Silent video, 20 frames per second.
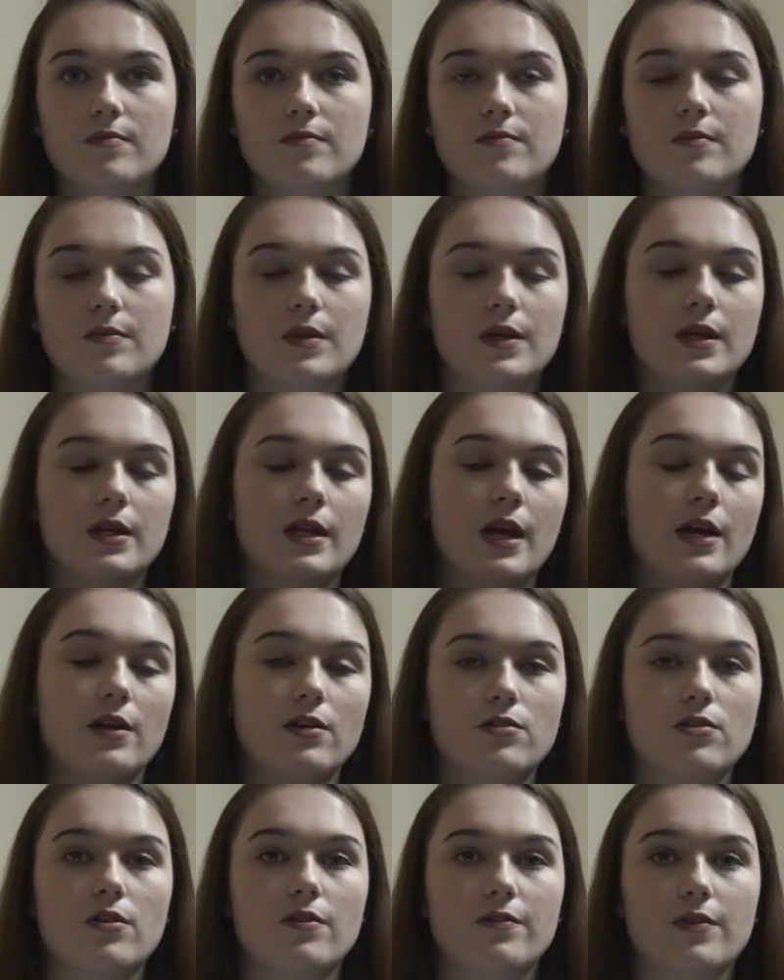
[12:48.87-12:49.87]
but I
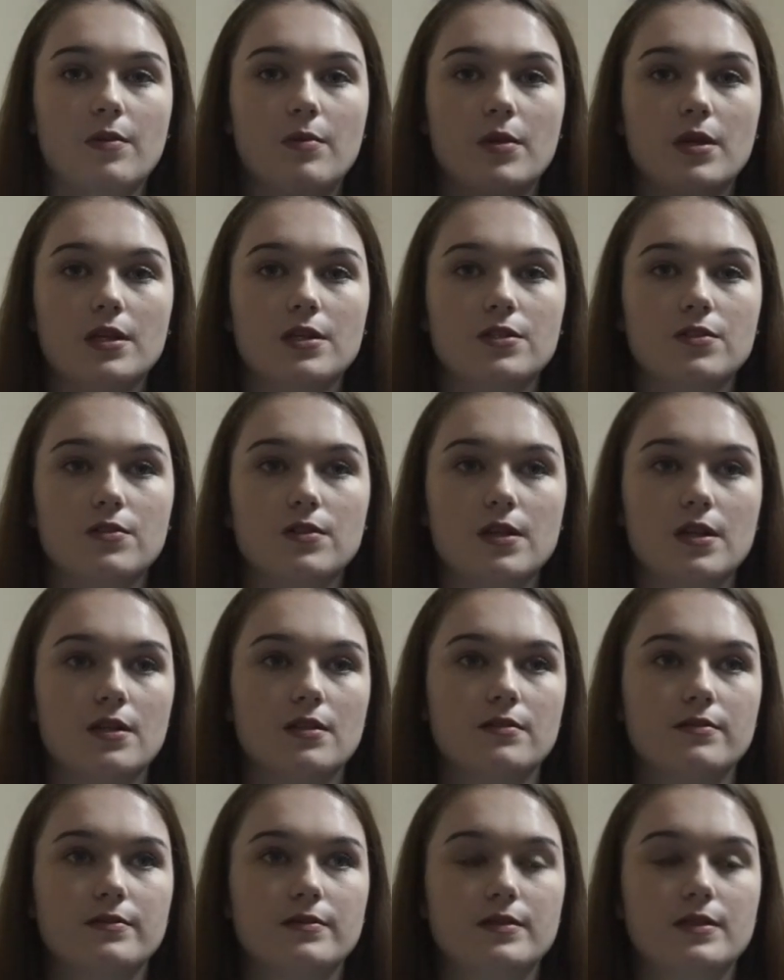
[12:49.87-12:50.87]
don't know if I'm gonna do that.
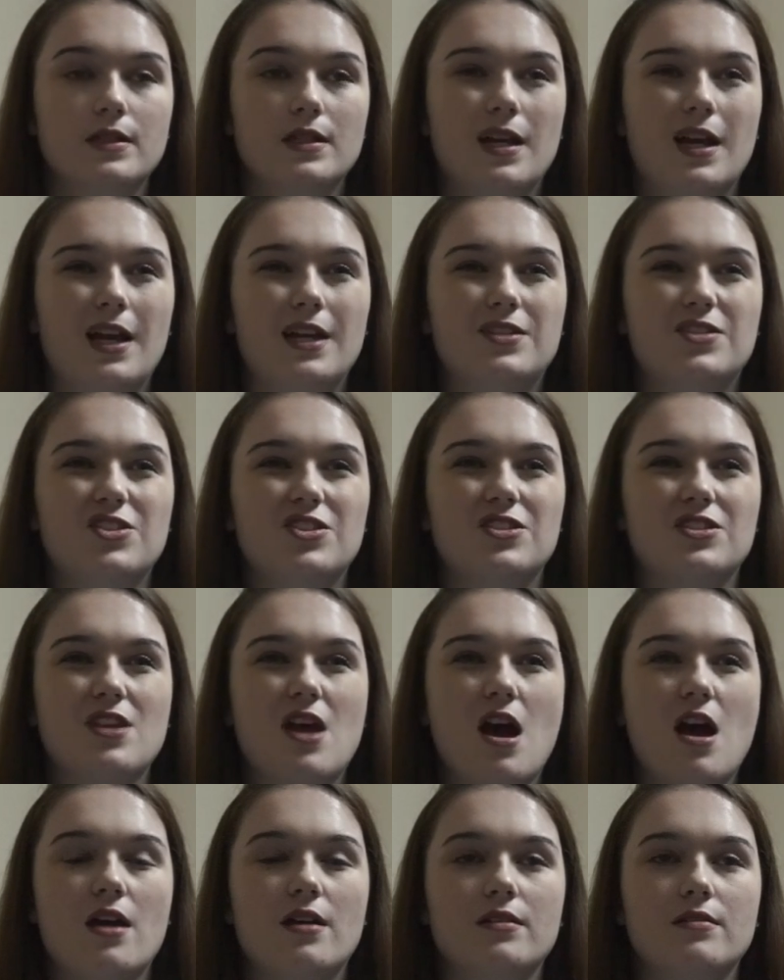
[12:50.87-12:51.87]
It's just
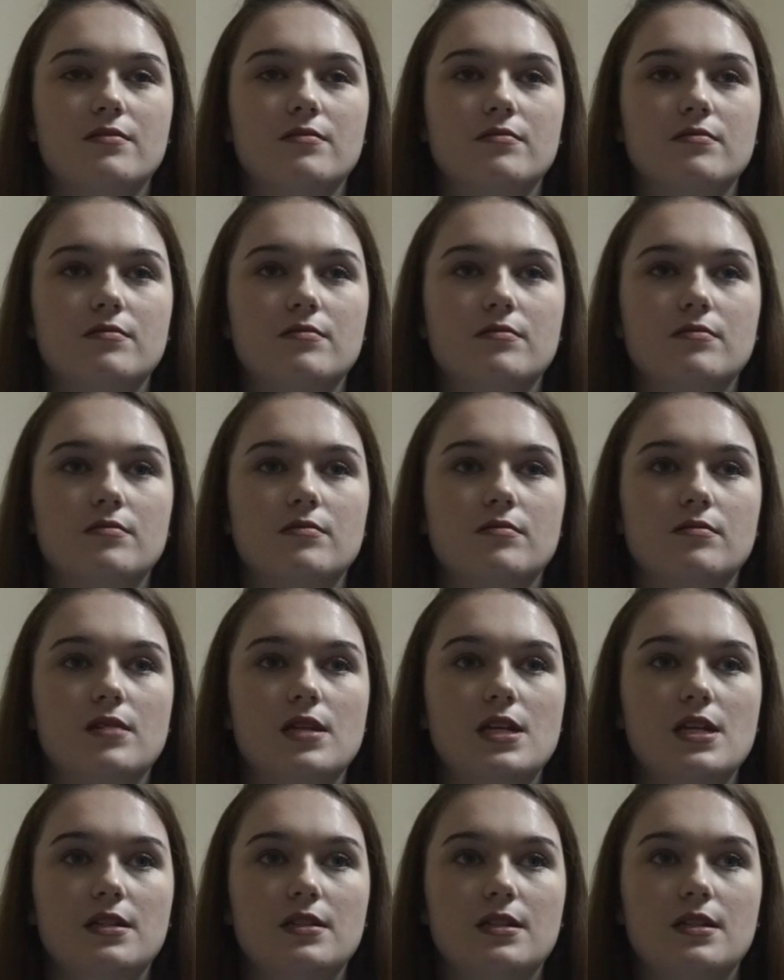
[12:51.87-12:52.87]
not
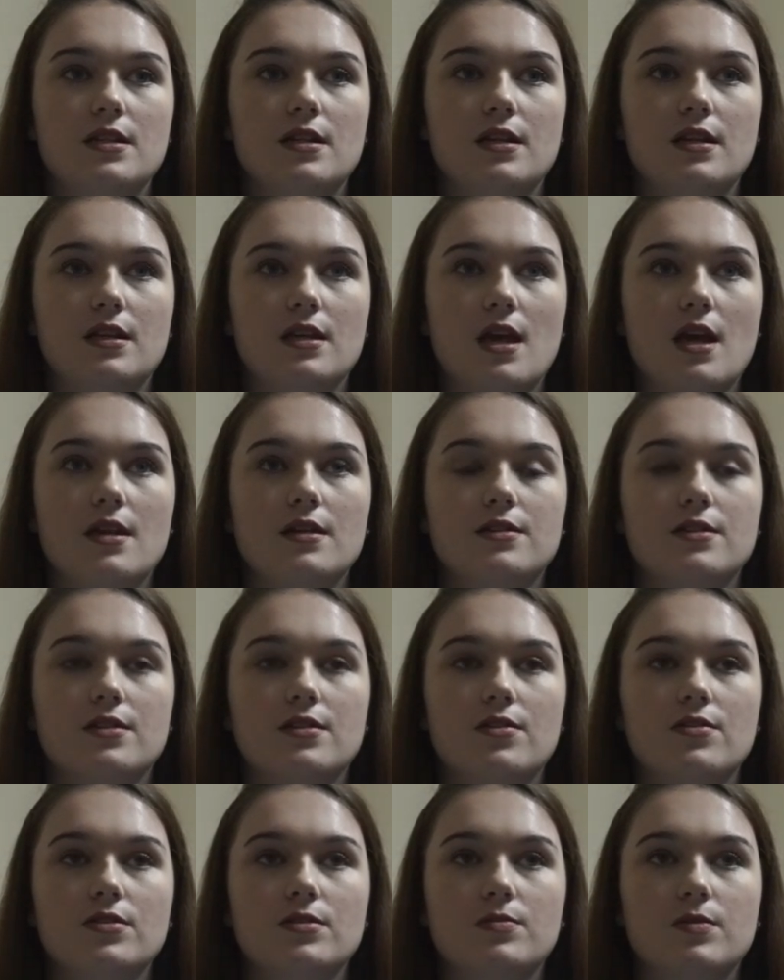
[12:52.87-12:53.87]
easy to get to
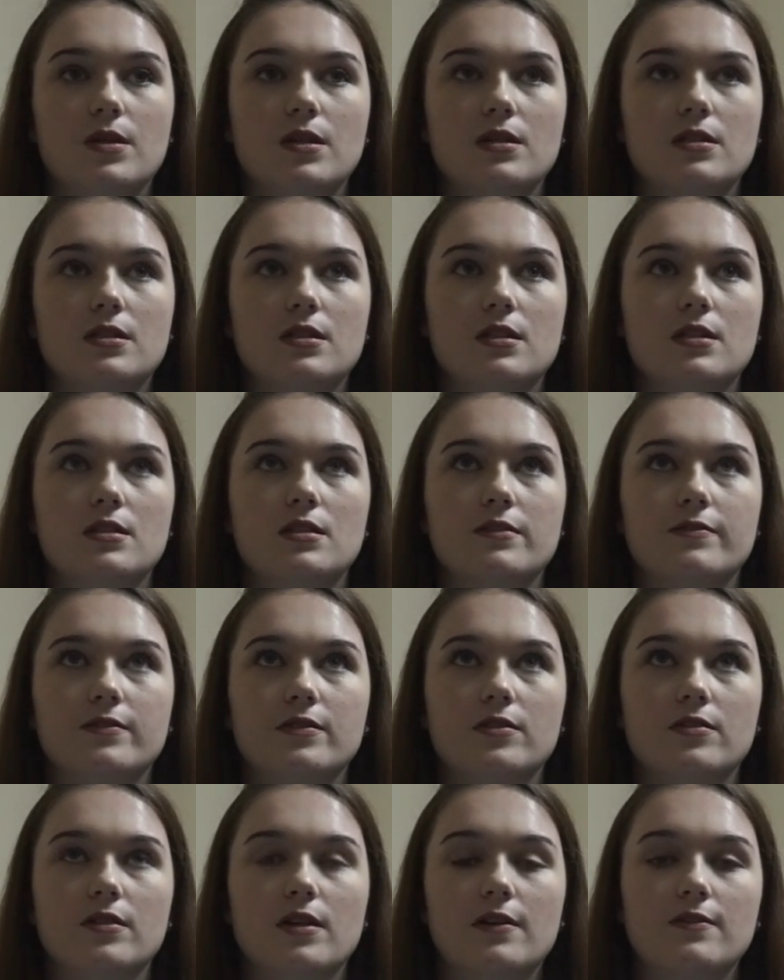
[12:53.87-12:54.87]
those places if you
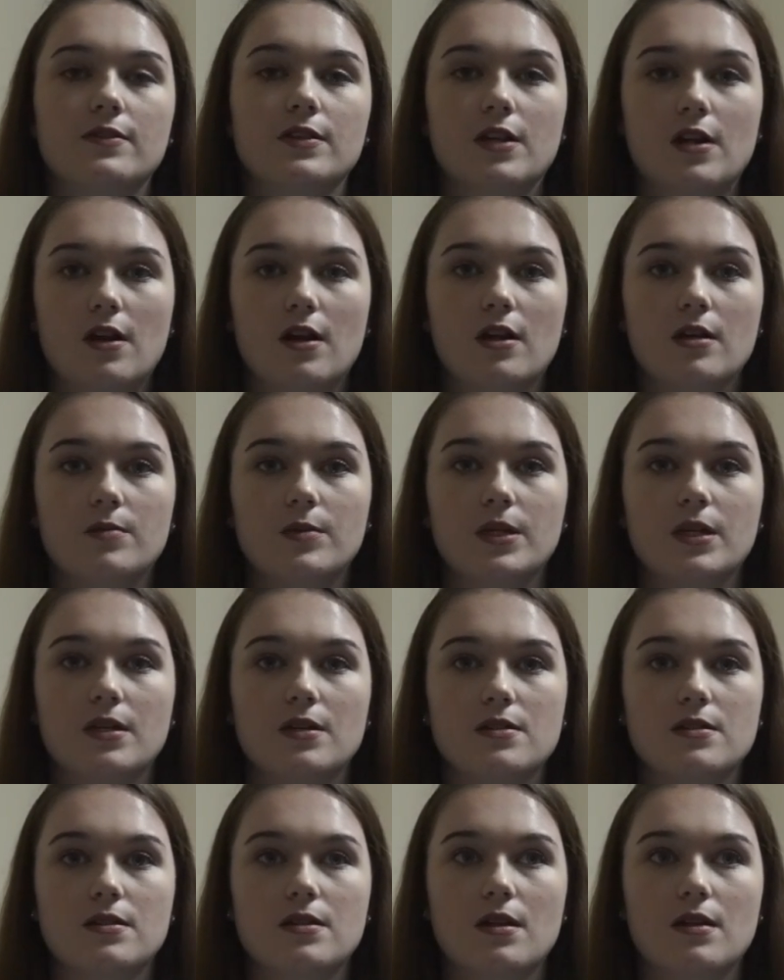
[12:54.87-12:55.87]
don't have a car
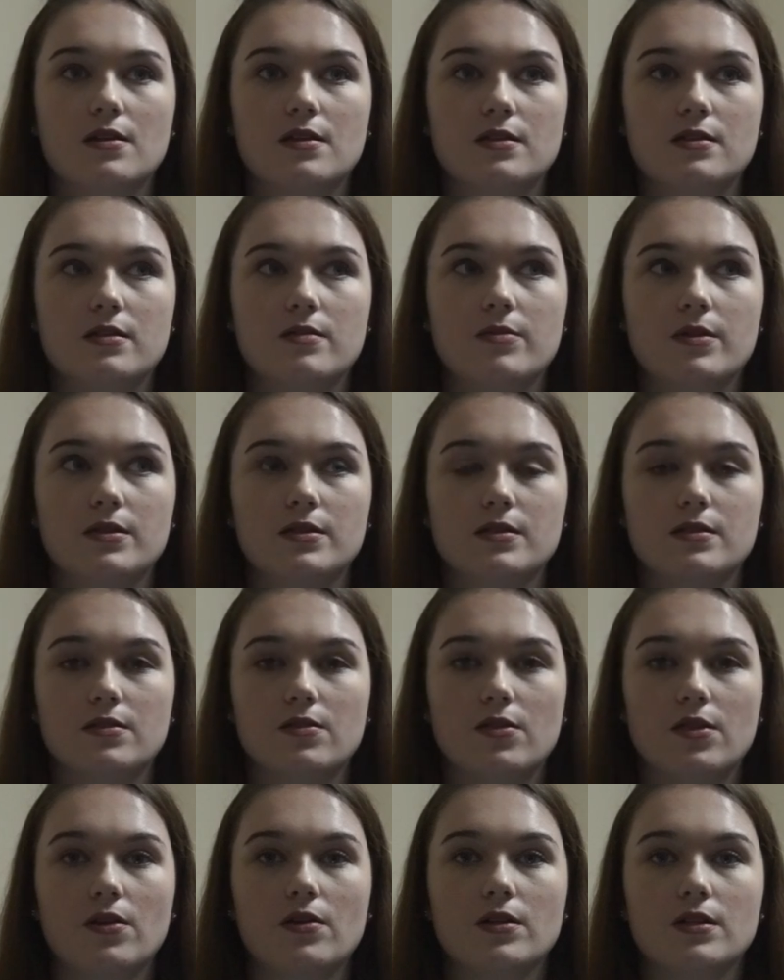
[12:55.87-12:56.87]
because the Disney buses
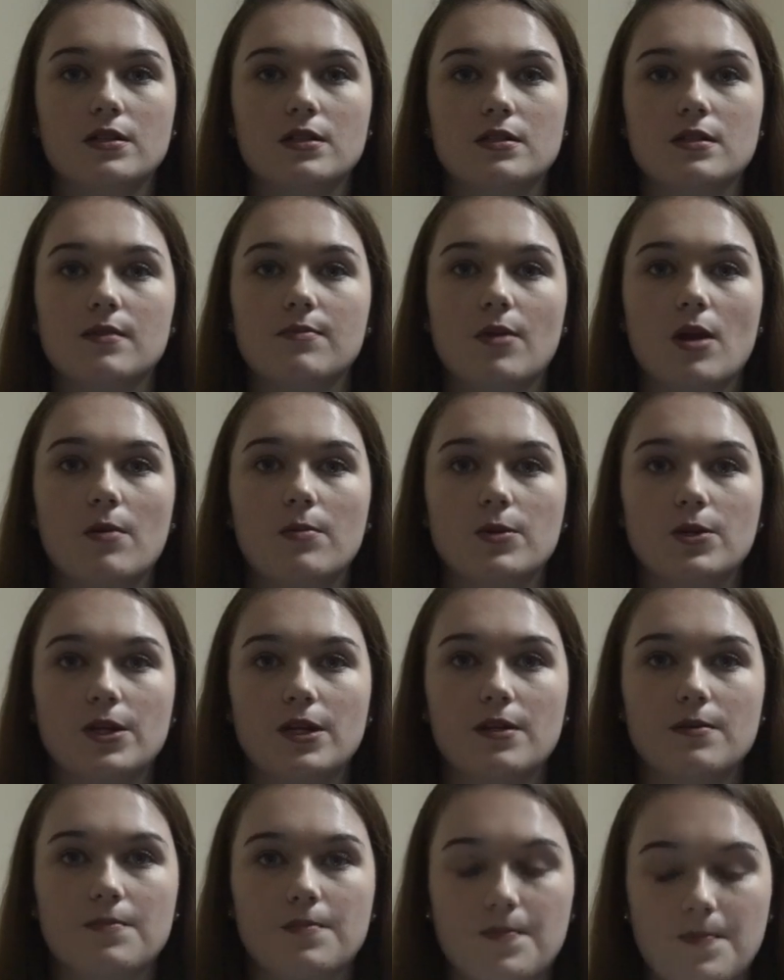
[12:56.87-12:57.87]
only go to Disney property.
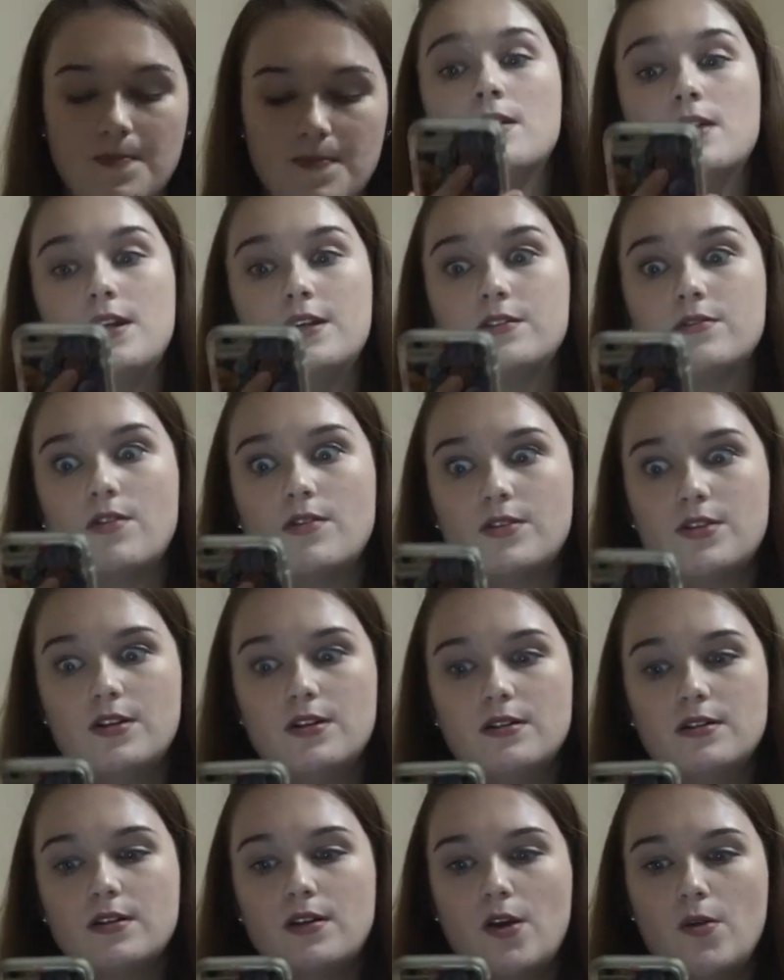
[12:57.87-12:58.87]
Next question
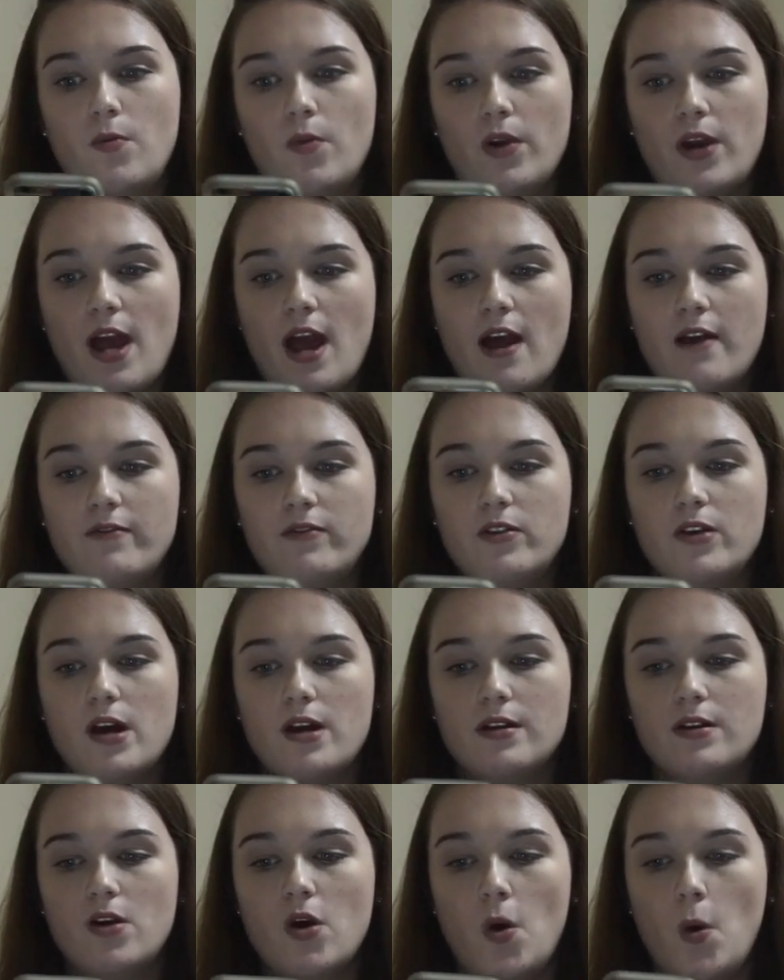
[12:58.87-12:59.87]
is a good one. Have you
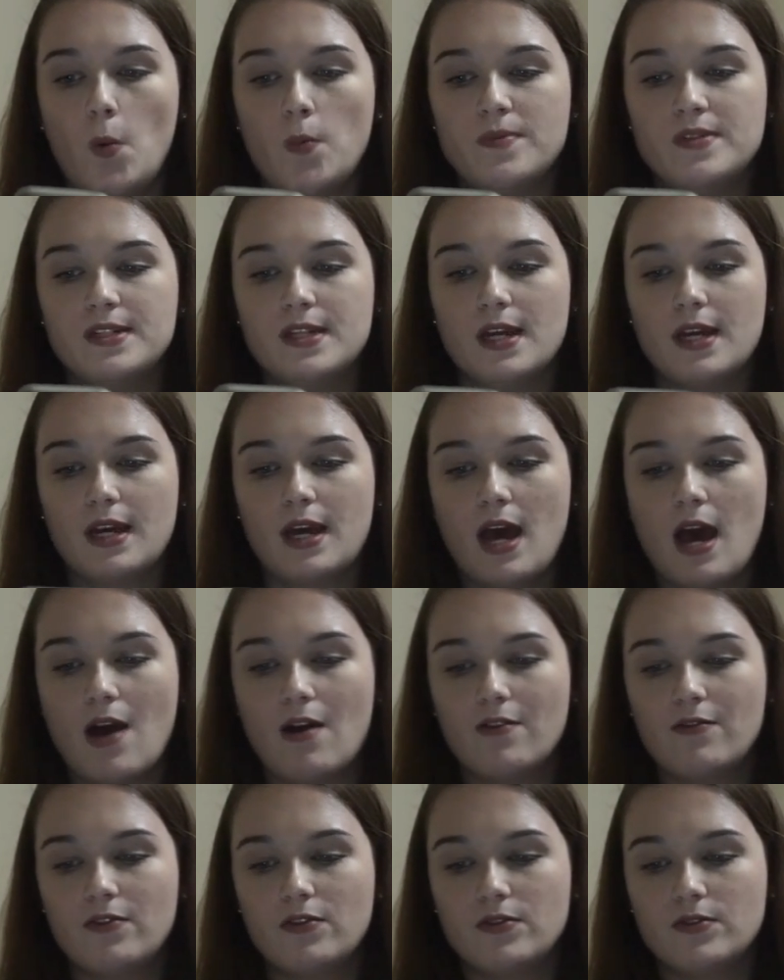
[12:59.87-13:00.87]
gotten homesick?
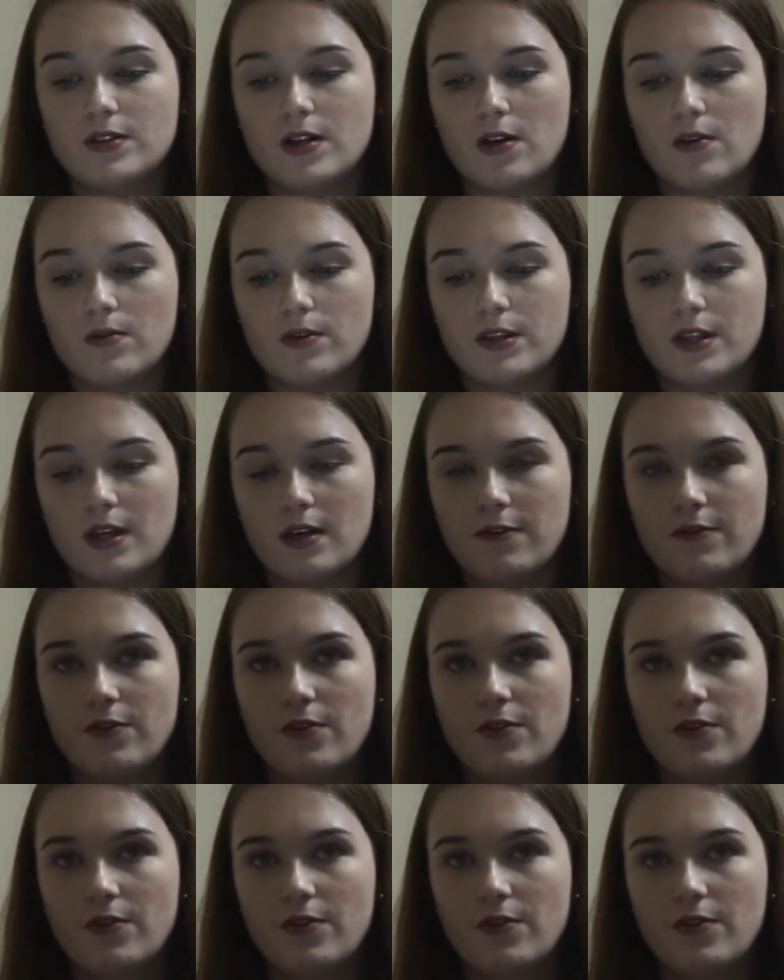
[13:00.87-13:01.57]
How have you dealt with that if